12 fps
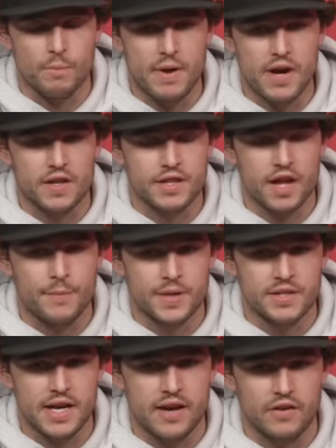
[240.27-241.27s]
marathon
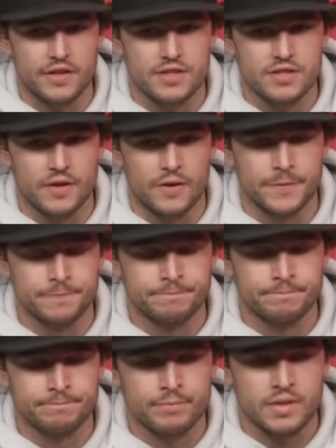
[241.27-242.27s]
mentality. So,
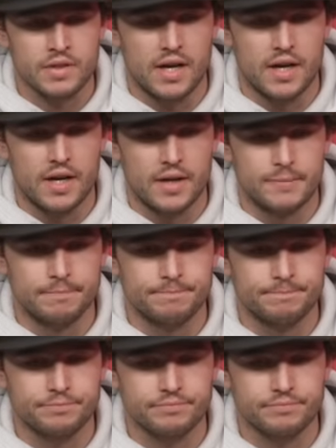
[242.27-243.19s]
um,